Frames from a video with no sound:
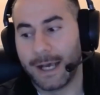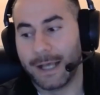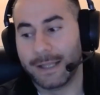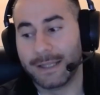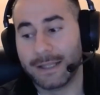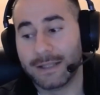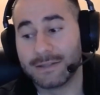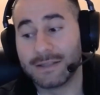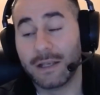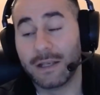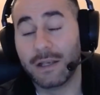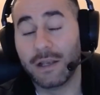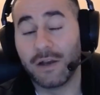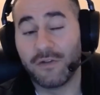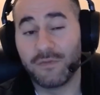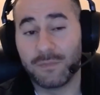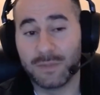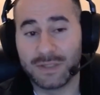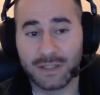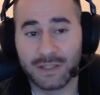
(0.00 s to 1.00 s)
I think there's
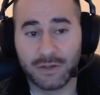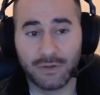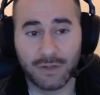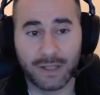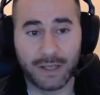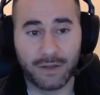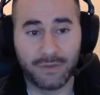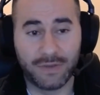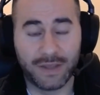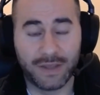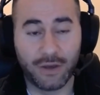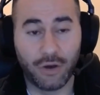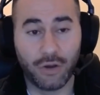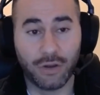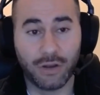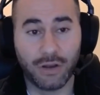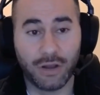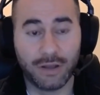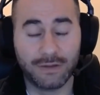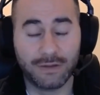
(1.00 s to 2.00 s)
enough material out there
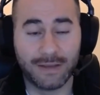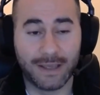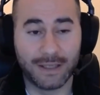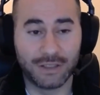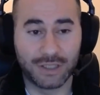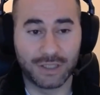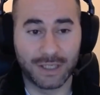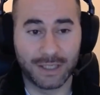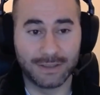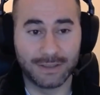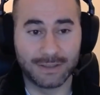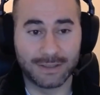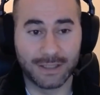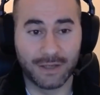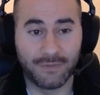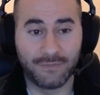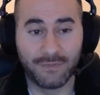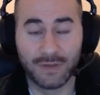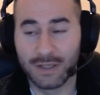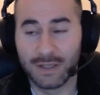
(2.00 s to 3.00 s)
online to educate
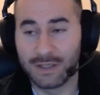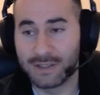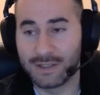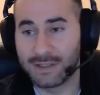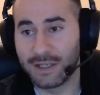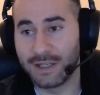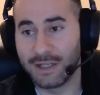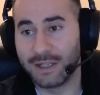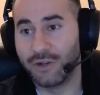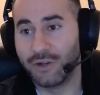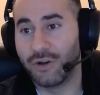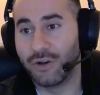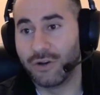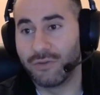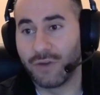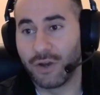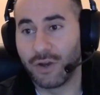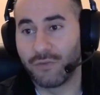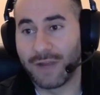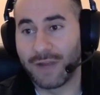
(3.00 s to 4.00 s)
yourself. Certainly
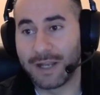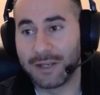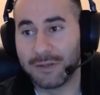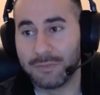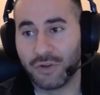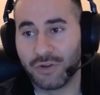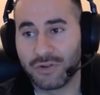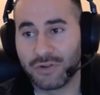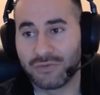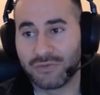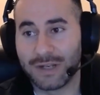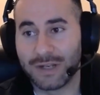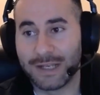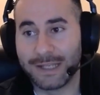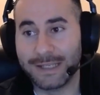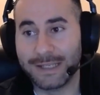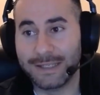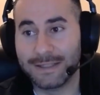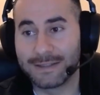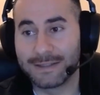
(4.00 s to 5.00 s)
not a random doctor in
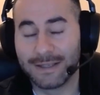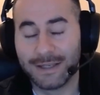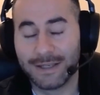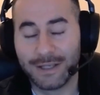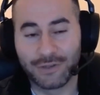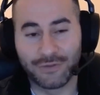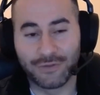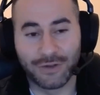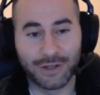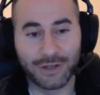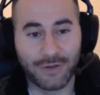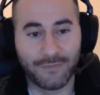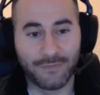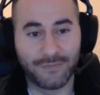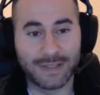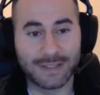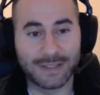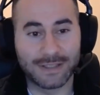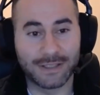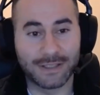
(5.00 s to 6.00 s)
Leeds trying to
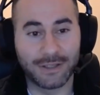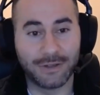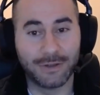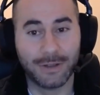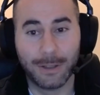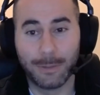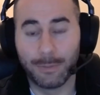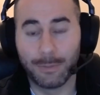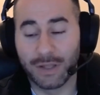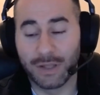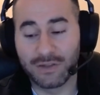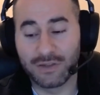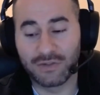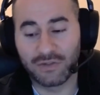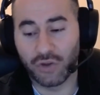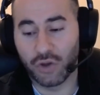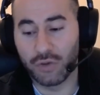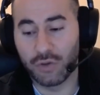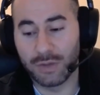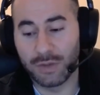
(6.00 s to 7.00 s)
convince you. But there's
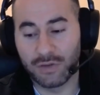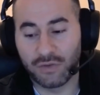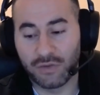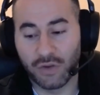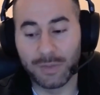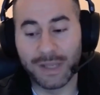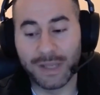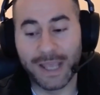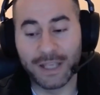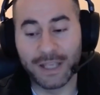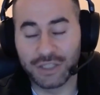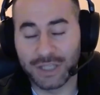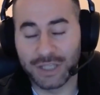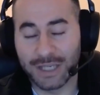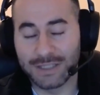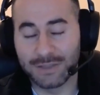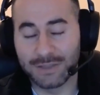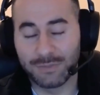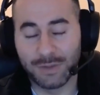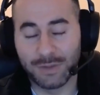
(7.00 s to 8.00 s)
so many
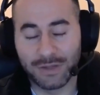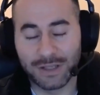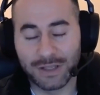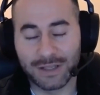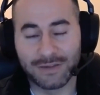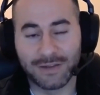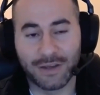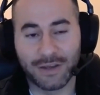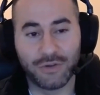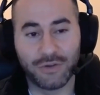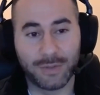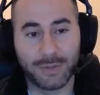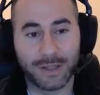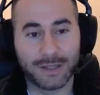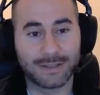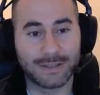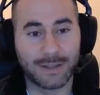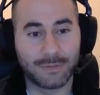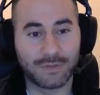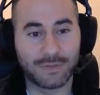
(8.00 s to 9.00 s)
educated people that can tell you about
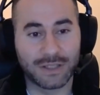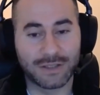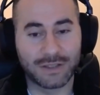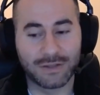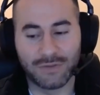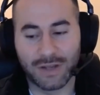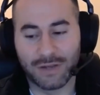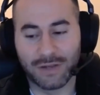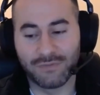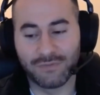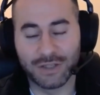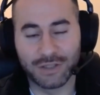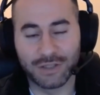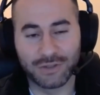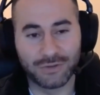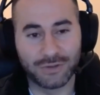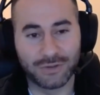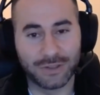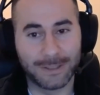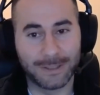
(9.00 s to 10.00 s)
this subject and
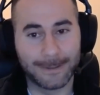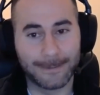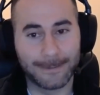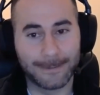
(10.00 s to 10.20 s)
reassure you.